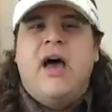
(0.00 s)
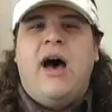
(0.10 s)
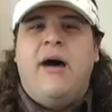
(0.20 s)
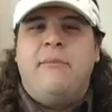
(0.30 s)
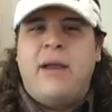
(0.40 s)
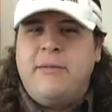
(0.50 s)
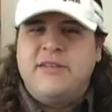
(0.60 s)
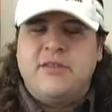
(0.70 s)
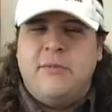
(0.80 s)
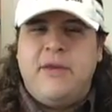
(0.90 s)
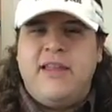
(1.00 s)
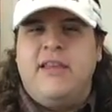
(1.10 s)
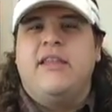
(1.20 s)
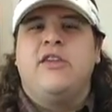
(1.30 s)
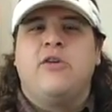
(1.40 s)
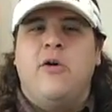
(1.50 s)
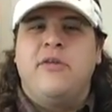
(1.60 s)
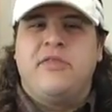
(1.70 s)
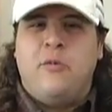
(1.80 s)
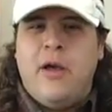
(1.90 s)
My personal opinion, you go
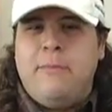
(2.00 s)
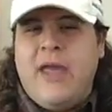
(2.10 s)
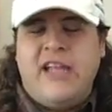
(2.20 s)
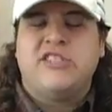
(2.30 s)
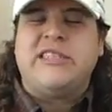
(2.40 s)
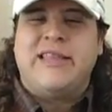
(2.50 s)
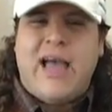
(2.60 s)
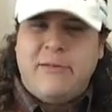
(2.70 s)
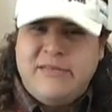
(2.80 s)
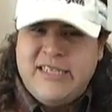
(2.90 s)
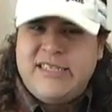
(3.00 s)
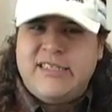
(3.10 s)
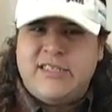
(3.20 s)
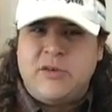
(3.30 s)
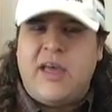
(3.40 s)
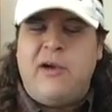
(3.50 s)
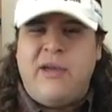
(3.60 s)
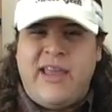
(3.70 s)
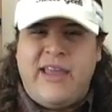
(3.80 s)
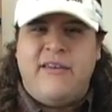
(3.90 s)
with the 1-page synopsis, so that
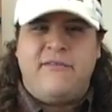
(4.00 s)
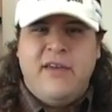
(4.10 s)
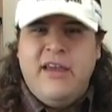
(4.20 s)
way if